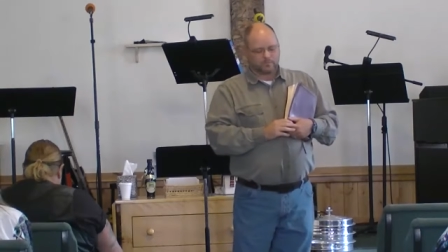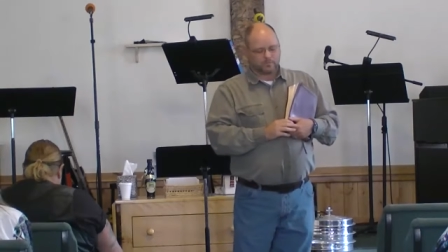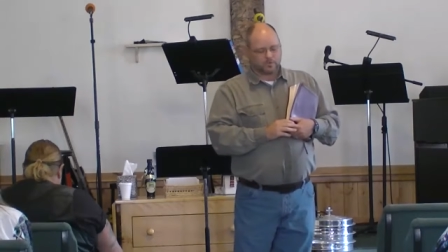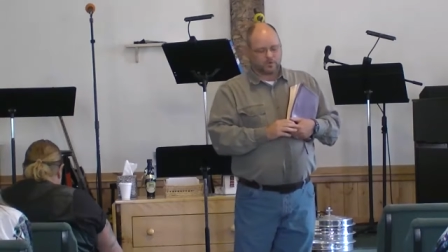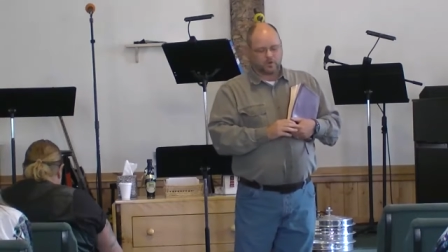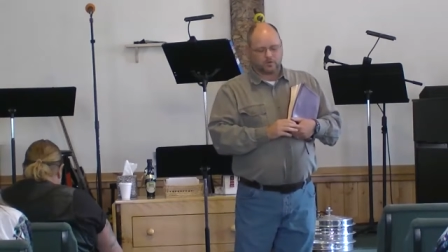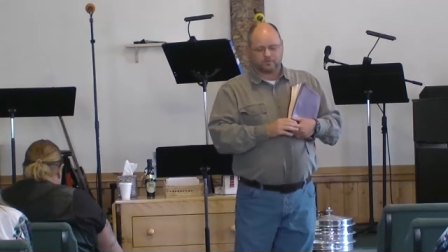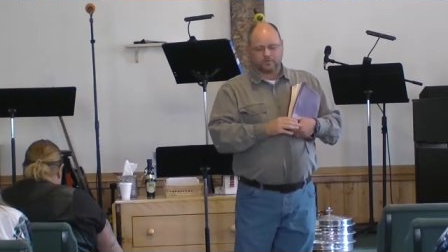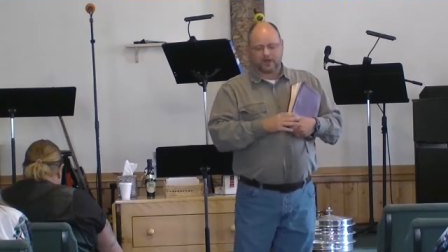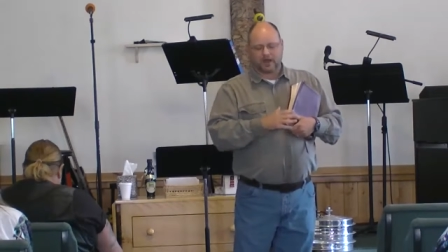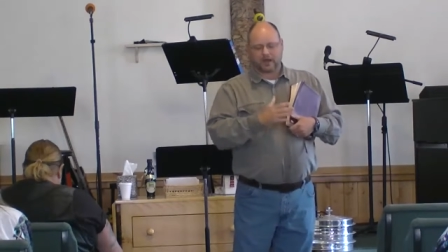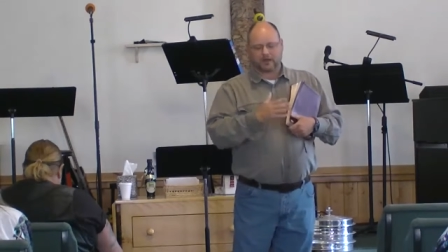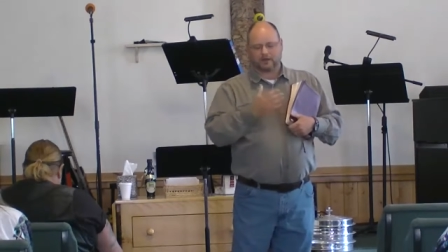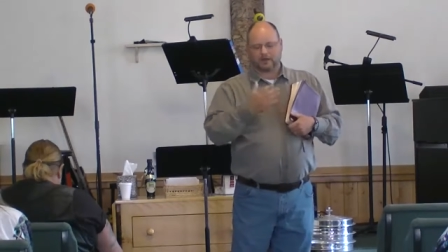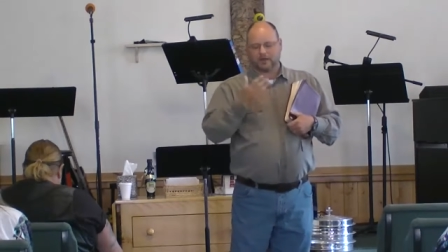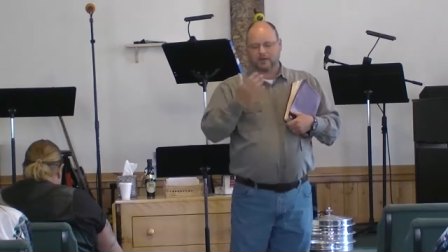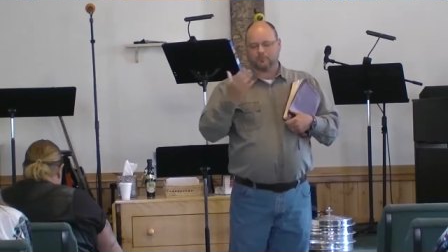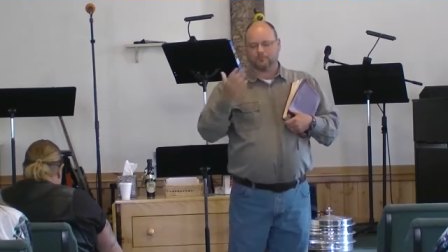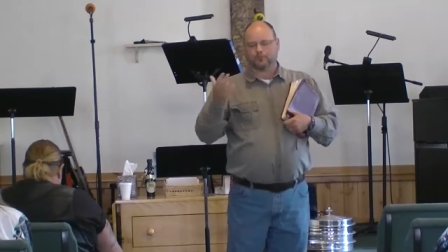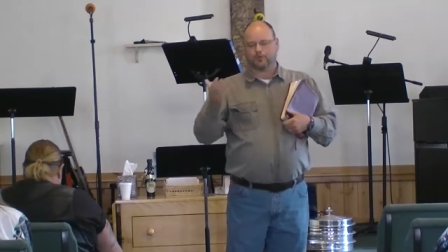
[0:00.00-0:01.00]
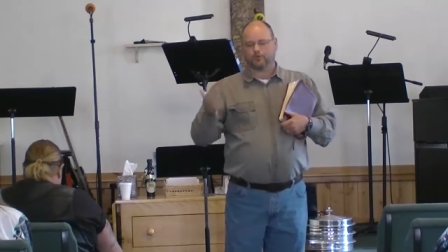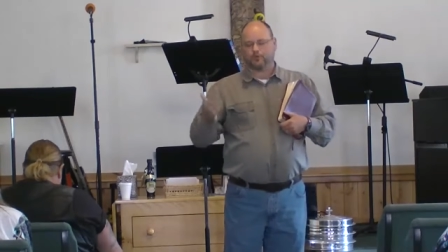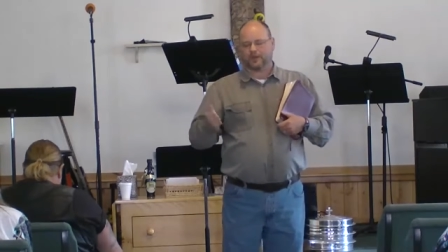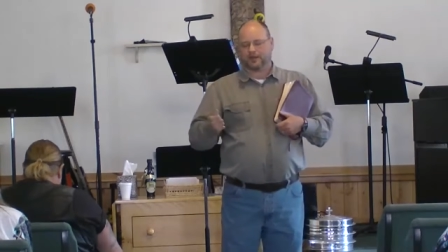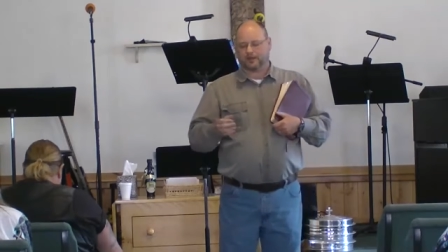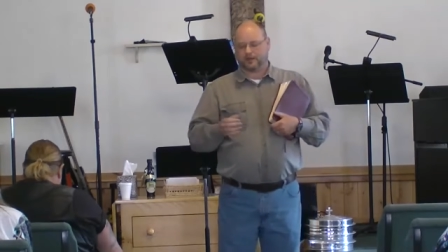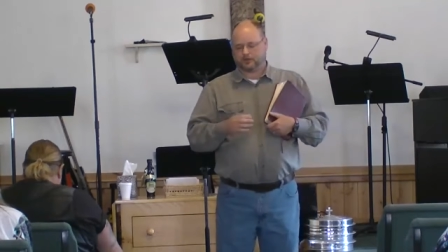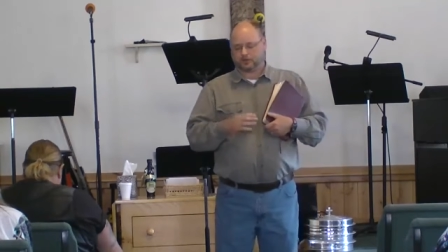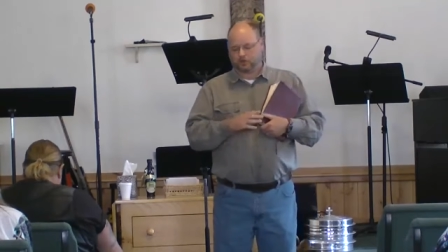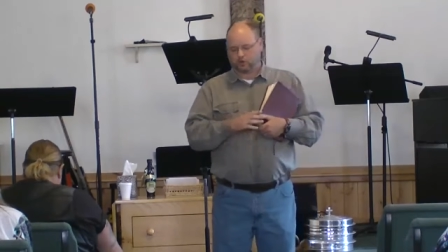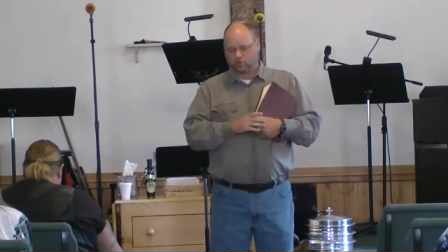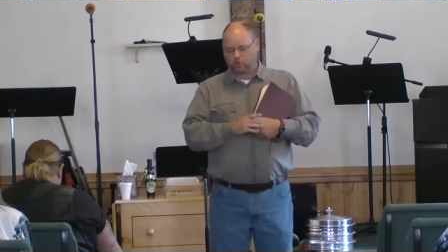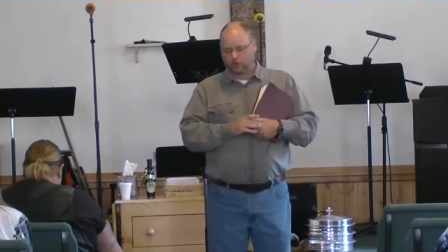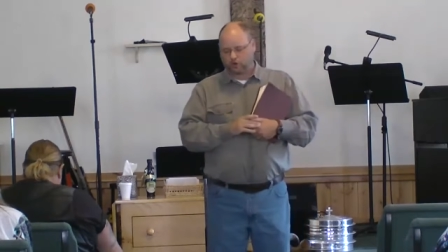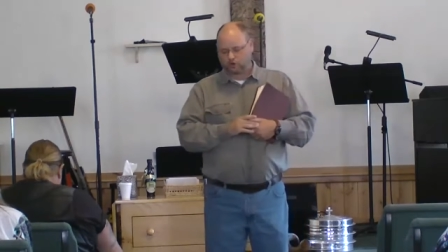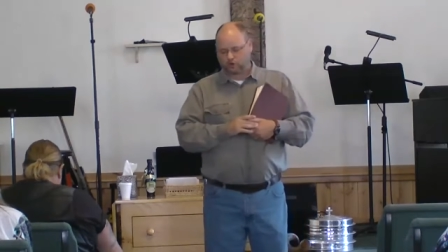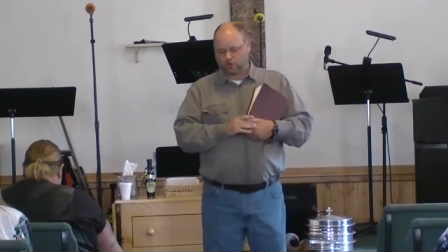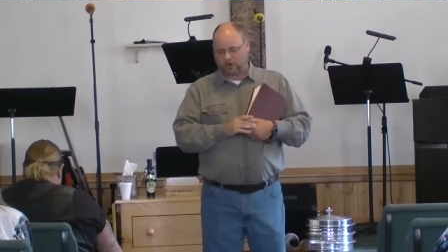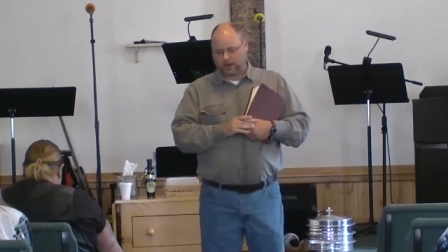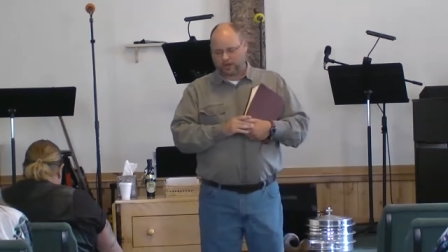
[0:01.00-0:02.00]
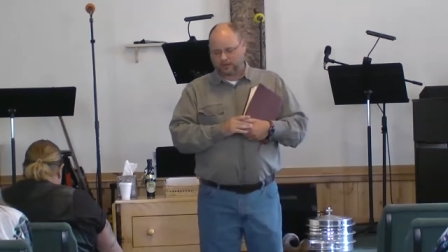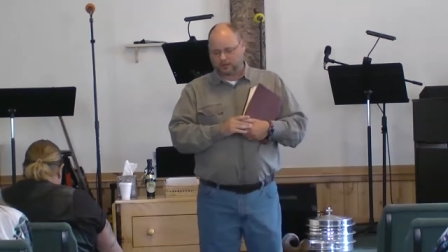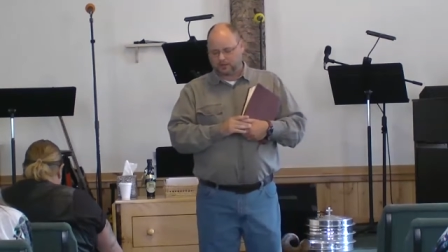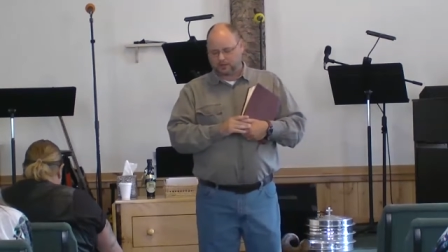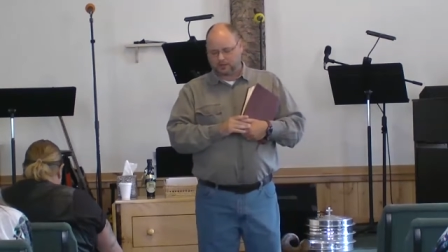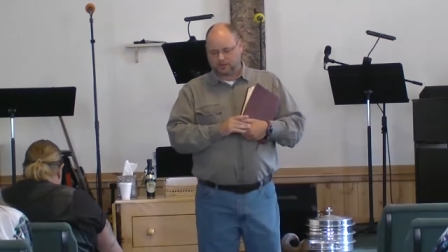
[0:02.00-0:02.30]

you have not implemented to work right.